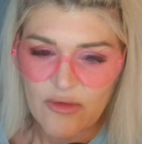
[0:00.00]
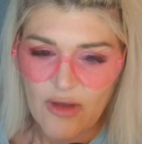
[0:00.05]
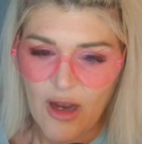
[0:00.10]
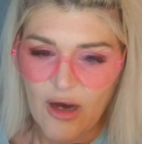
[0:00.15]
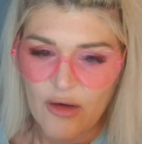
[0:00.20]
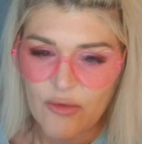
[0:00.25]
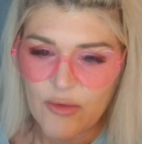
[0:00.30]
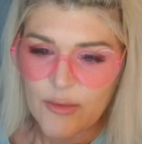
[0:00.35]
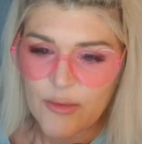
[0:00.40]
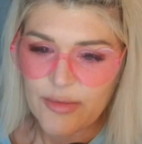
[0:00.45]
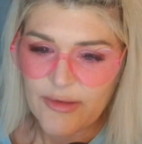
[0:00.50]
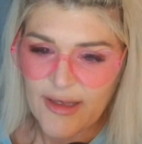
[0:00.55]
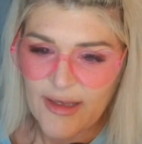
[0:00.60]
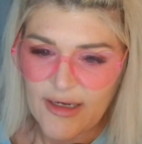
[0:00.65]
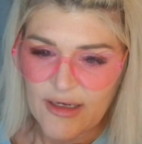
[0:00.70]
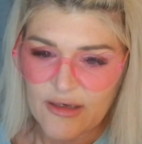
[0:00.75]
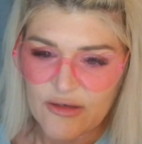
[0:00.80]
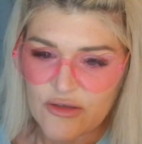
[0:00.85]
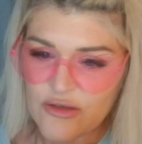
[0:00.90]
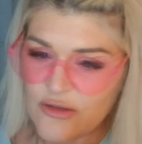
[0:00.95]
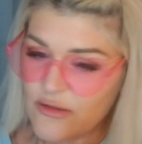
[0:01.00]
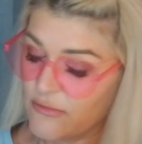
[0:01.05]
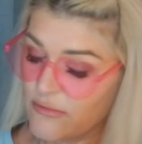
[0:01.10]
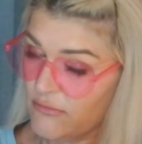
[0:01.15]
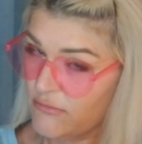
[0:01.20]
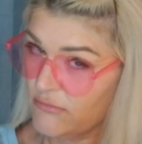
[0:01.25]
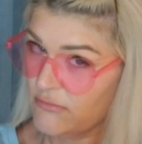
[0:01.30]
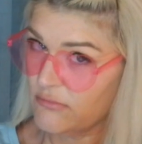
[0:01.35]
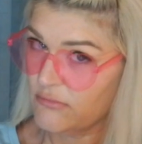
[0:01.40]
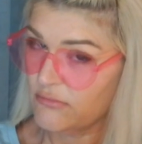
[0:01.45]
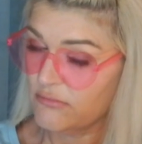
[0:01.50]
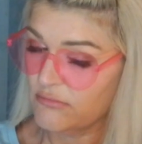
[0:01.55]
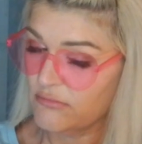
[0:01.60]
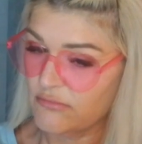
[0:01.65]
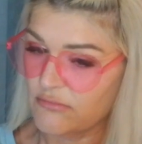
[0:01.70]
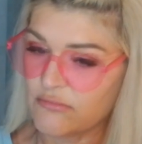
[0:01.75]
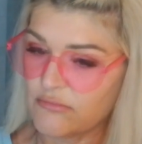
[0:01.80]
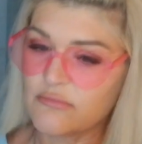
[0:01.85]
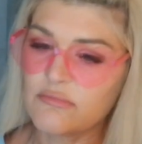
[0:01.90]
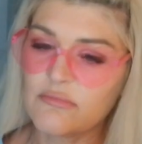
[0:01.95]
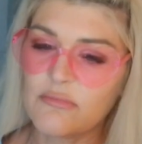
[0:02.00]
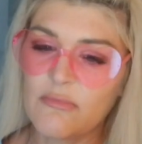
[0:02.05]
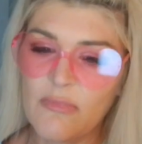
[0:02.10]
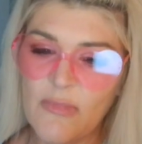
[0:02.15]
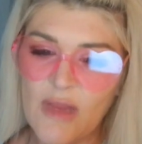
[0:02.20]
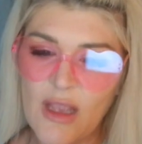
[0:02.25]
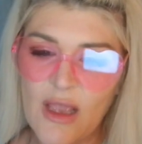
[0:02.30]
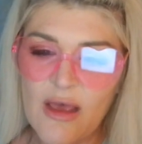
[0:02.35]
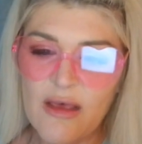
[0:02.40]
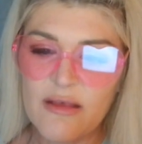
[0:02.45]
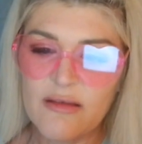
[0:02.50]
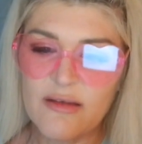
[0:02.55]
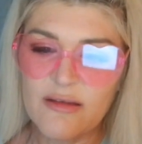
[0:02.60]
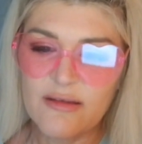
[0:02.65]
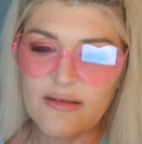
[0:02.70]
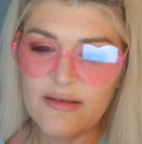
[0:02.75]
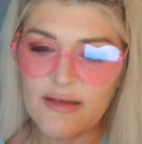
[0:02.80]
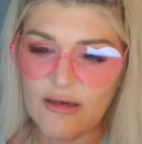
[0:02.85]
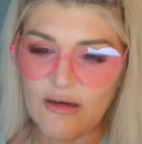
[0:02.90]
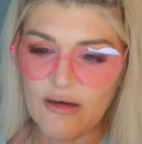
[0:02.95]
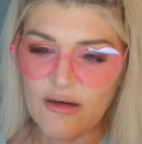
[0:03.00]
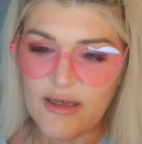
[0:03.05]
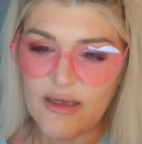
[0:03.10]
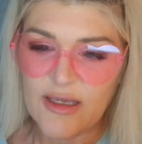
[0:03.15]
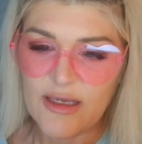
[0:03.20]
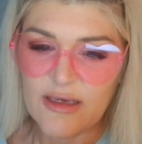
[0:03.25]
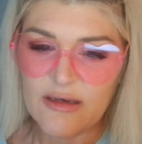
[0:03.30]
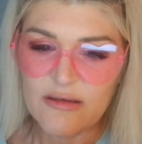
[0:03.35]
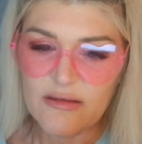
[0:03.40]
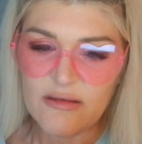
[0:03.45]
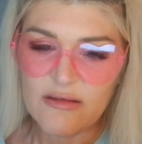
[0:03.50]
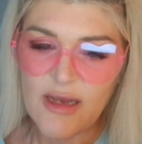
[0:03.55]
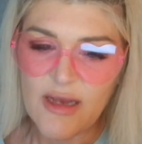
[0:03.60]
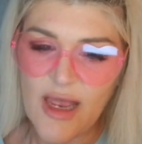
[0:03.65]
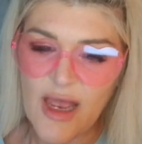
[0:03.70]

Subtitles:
are replenished. The sick are healed,